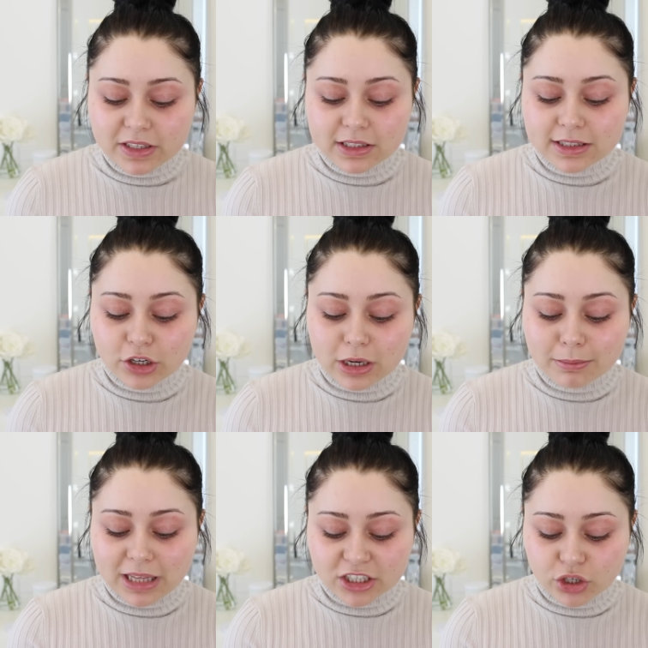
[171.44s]
This is their
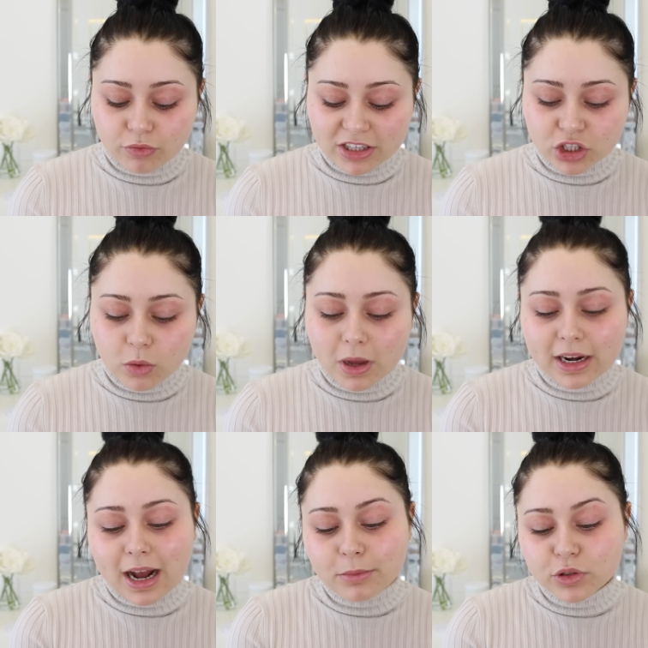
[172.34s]
Complexion Rescue one,
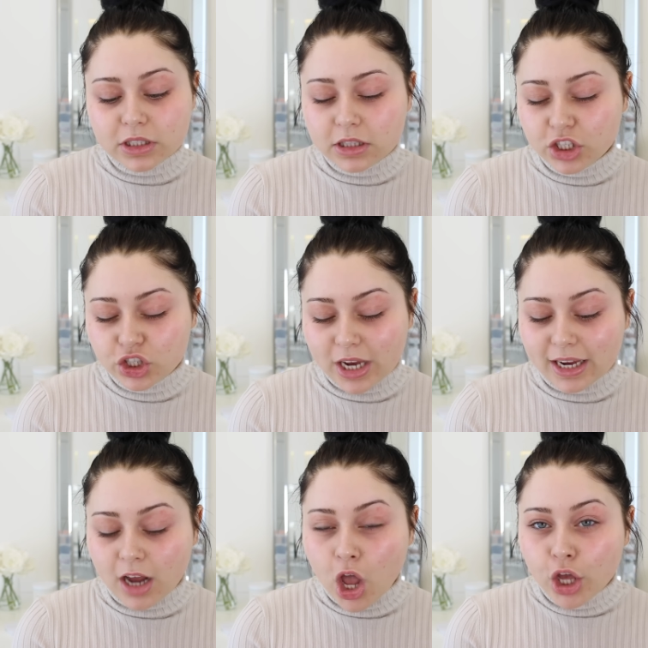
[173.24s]
and I'm using the
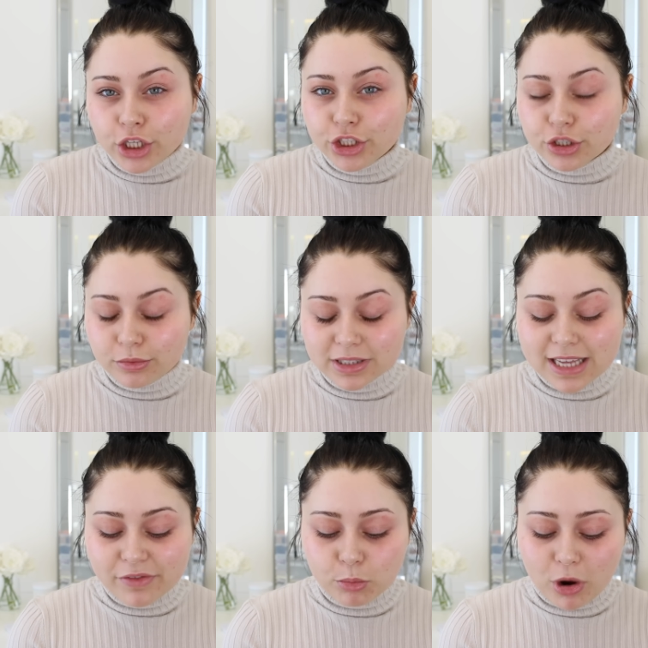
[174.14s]
shade Dune
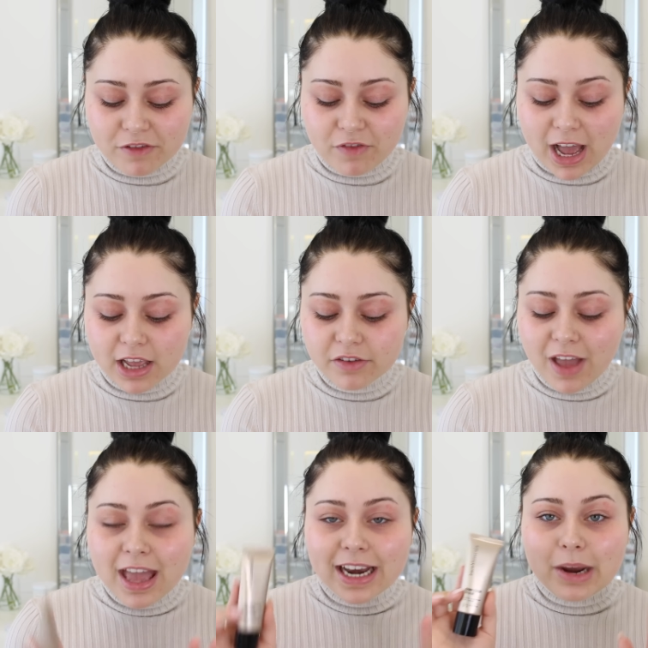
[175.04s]
seven point five.
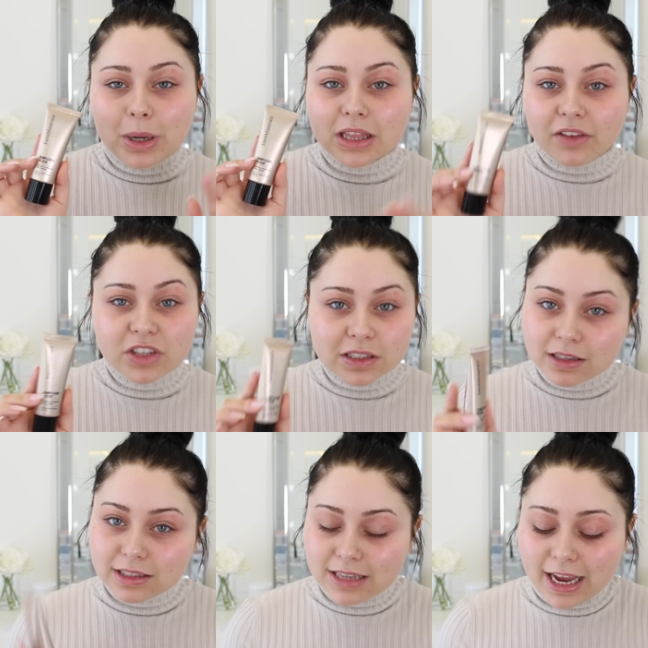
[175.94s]
Now I love this
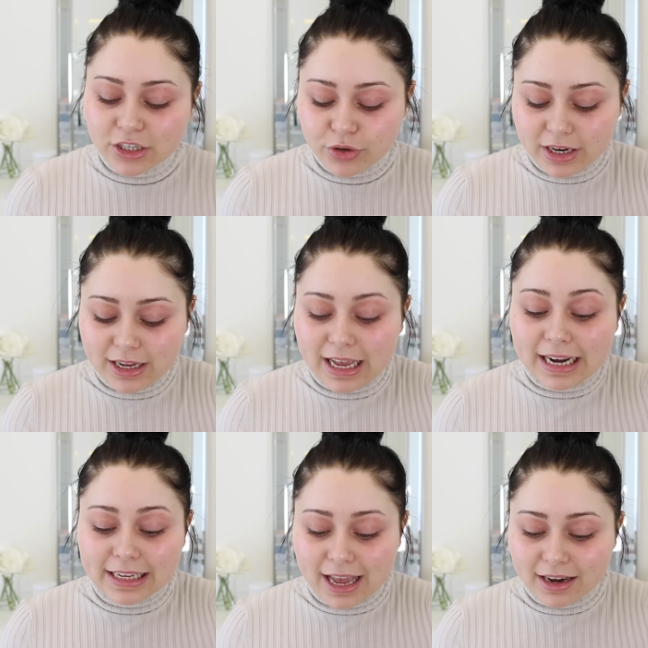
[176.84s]
because it's hydrating,
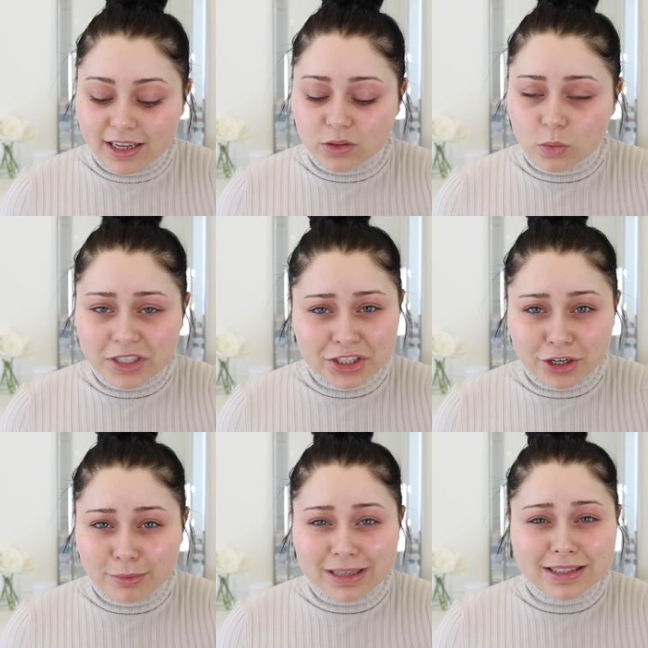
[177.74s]
and again, it's
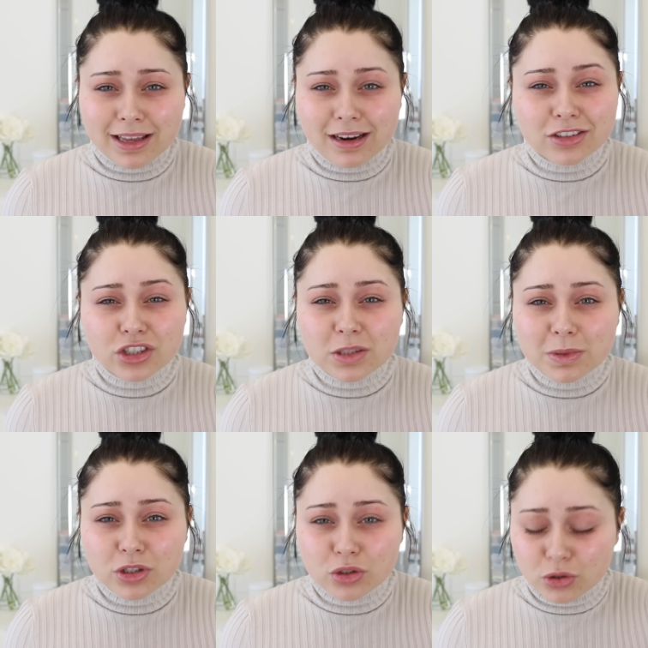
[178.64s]
winter. My skin has just
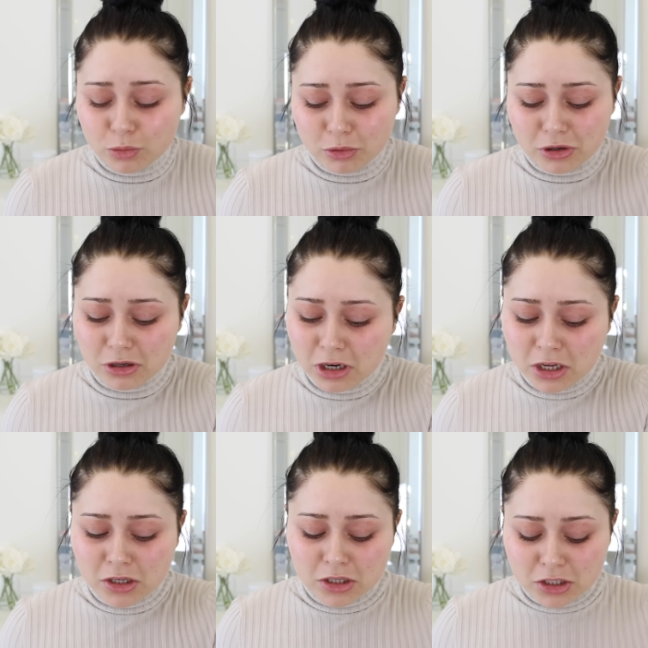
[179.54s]
been super
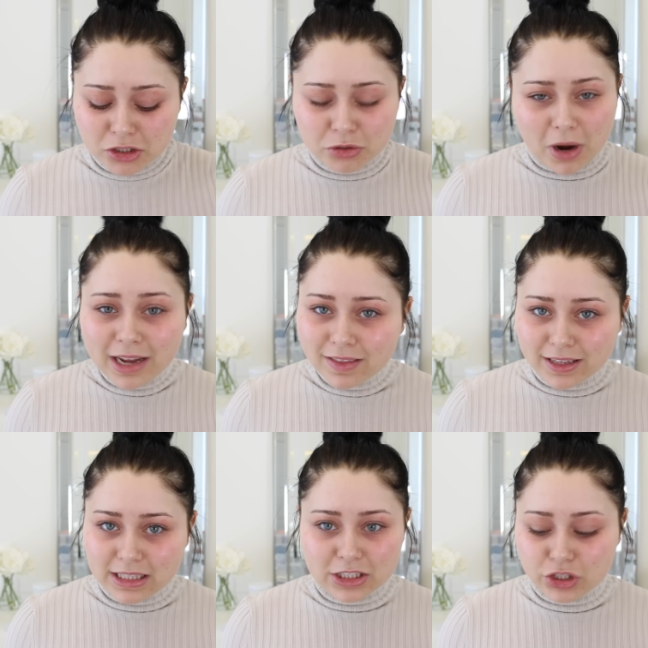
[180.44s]
dry
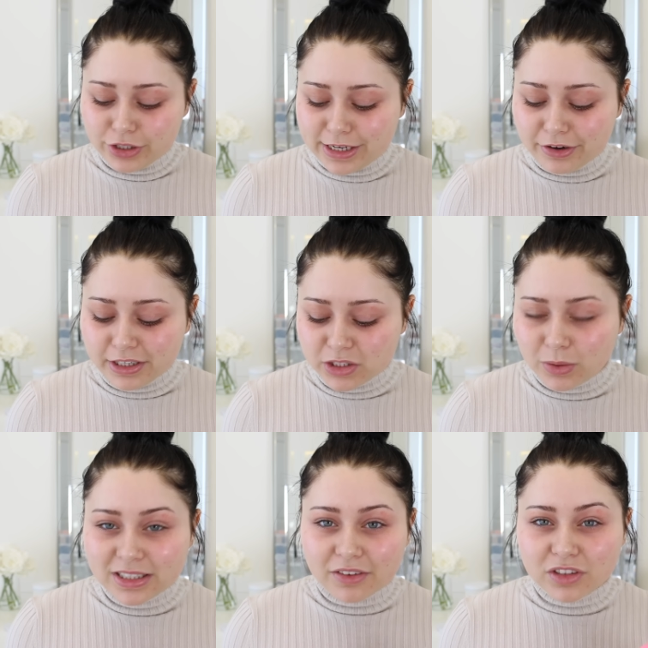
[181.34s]
lately in certain areas,
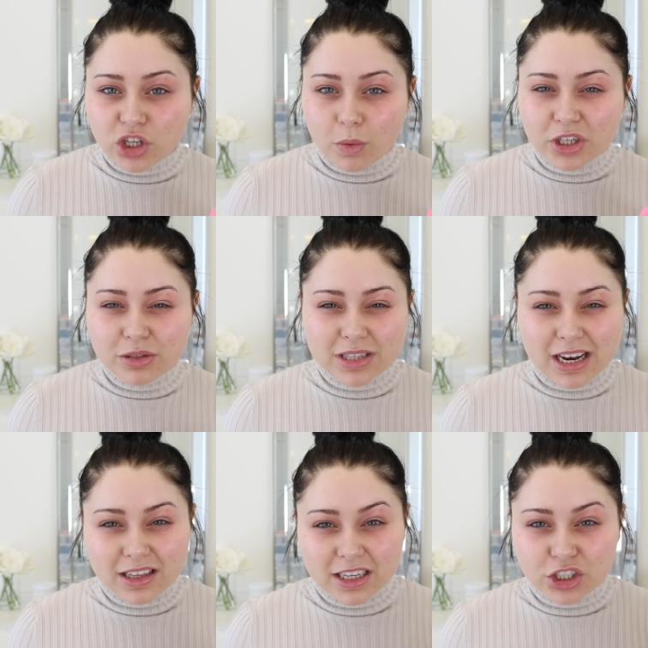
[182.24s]
so I definitely don't wanna use
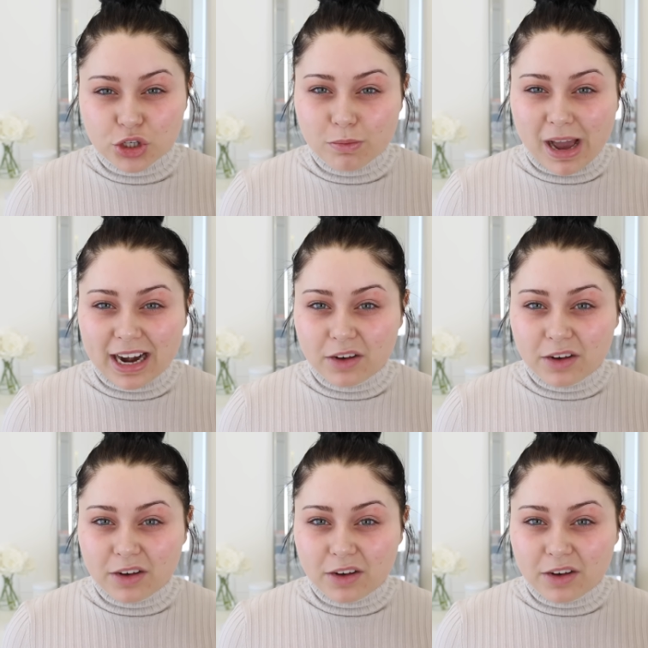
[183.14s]
anything too matte.